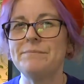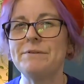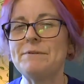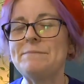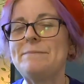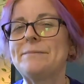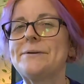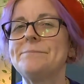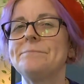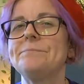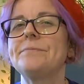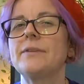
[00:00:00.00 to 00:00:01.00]
But remember,
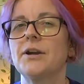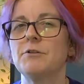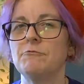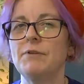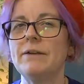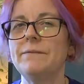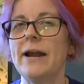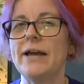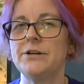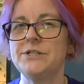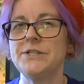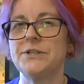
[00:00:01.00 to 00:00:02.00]
whatever
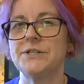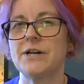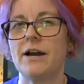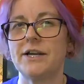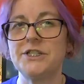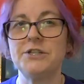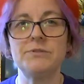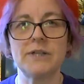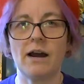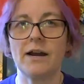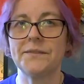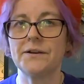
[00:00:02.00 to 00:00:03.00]
energies you're talking to,
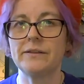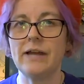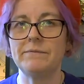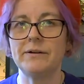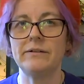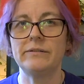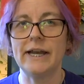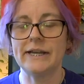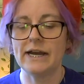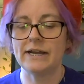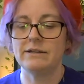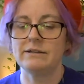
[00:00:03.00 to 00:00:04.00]
talk on their level.
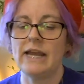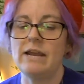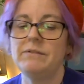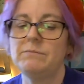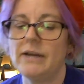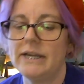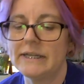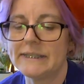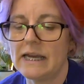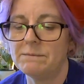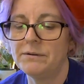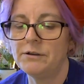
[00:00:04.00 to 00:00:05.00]
Like I gave in my
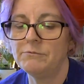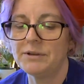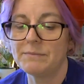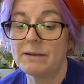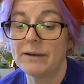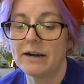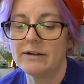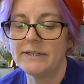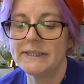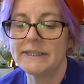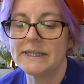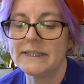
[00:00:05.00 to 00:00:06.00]
example with my
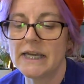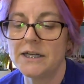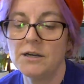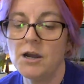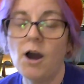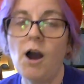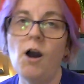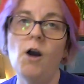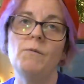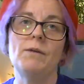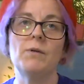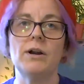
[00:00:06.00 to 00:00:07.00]
parents, they said,
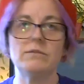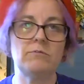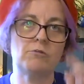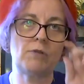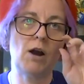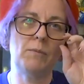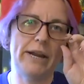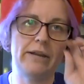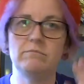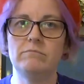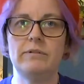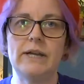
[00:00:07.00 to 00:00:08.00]
"Oh, we weren't
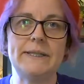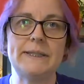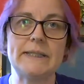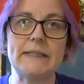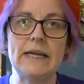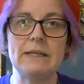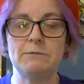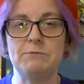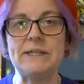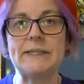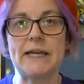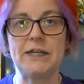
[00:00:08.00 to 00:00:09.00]
growing. It's it. We
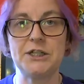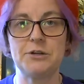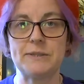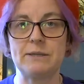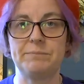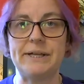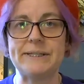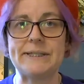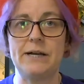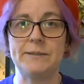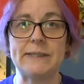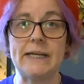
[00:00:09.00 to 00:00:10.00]
decided to go someplace
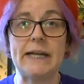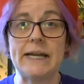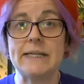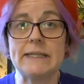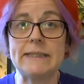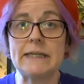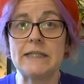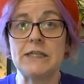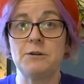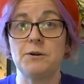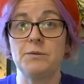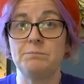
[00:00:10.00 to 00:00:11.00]
else." And again,
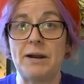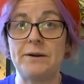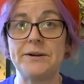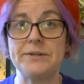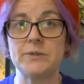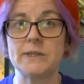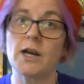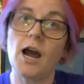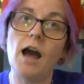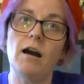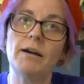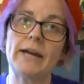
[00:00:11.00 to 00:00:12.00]
six-year-old berries was like,
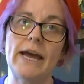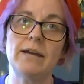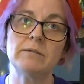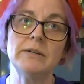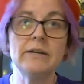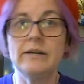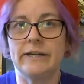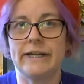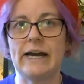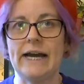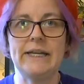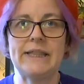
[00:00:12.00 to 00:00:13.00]
"Oh, okay."
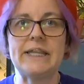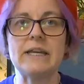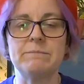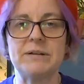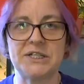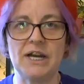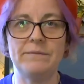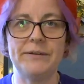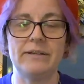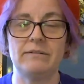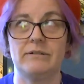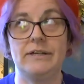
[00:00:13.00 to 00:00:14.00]
Like I didn't think much of
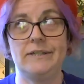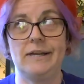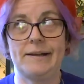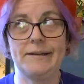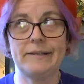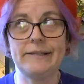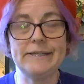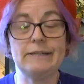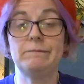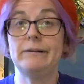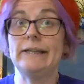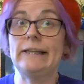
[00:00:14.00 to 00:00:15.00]
it. I technically
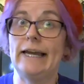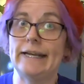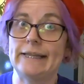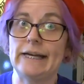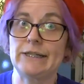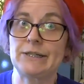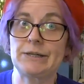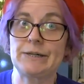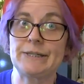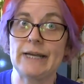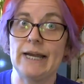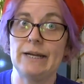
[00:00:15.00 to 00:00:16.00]
didn't really like that
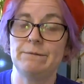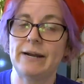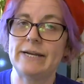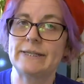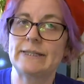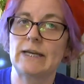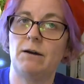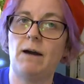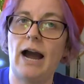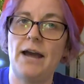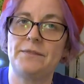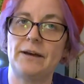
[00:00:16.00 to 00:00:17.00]
church anyway, so
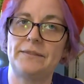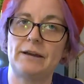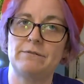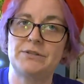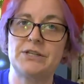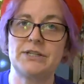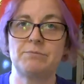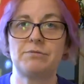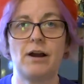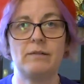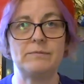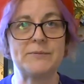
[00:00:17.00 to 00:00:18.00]
I thought that was just a
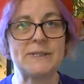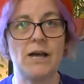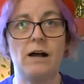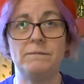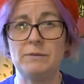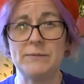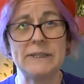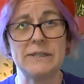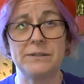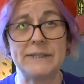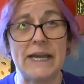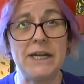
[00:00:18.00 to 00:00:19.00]
problem solved. It wasn't
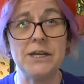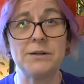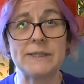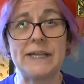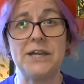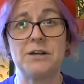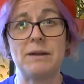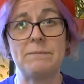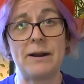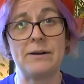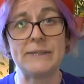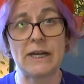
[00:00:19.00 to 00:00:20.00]
until ten years later my
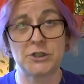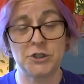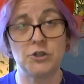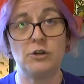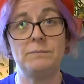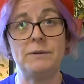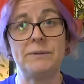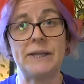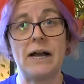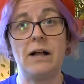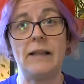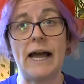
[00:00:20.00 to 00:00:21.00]
parents actually told me what the
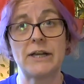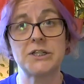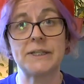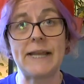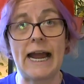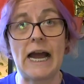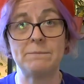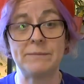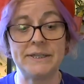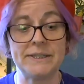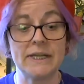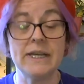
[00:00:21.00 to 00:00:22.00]
hell actually
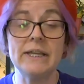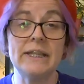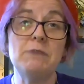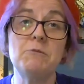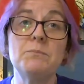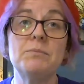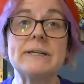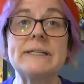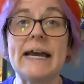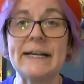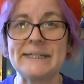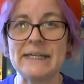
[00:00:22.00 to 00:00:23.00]
happened. They were
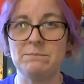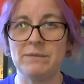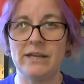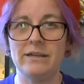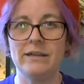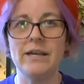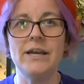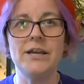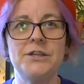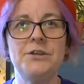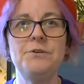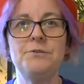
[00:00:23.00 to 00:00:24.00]
protecting me.
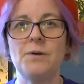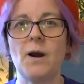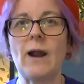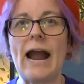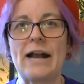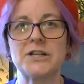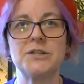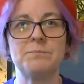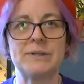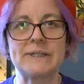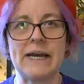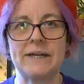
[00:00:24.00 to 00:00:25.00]
You are actually
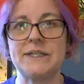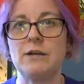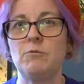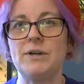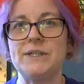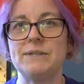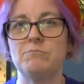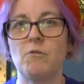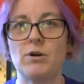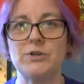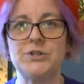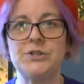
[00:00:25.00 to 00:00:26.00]
protecting what is
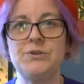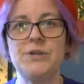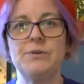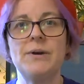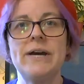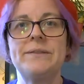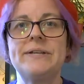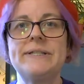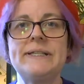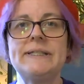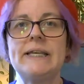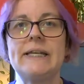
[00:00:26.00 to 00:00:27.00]
important to you.
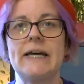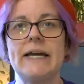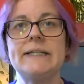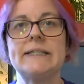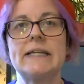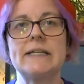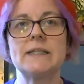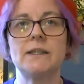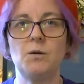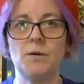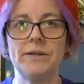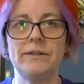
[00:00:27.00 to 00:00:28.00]
This is the knight that is
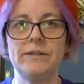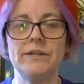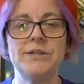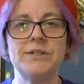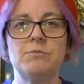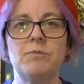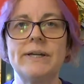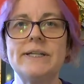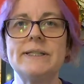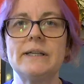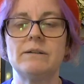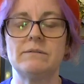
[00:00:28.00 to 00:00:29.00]
loyal to what
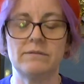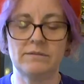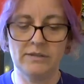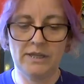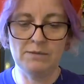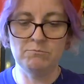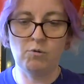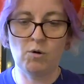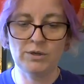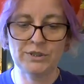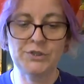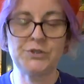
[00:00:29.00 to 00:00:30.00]
is
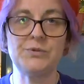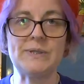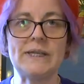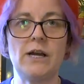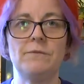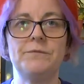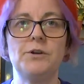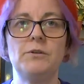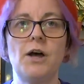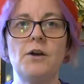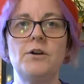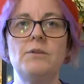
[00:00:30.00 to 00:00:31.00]
important to self, no
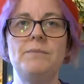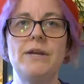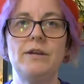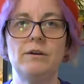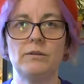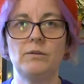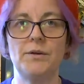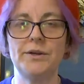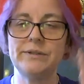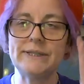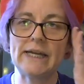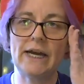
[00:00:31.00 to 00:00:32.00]
longer being
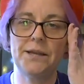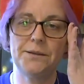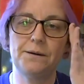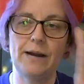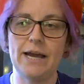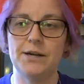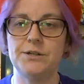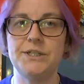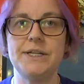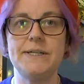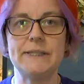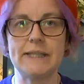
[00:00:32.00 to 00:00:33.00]
loyal to other
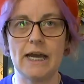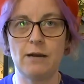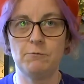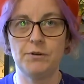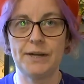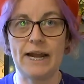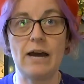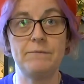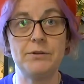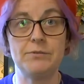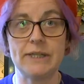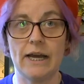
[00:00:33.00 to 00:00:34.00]
energies that would have
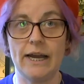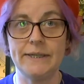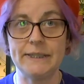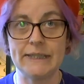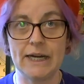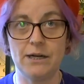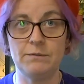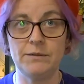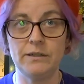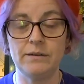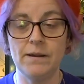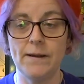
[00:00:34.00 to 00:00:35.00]
you tied down
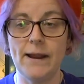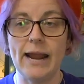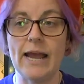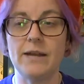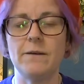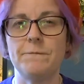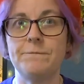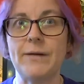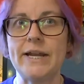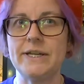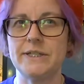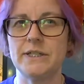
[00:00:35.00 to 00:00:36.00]
and
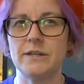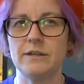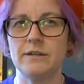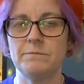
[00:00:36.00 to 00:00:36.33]
fight.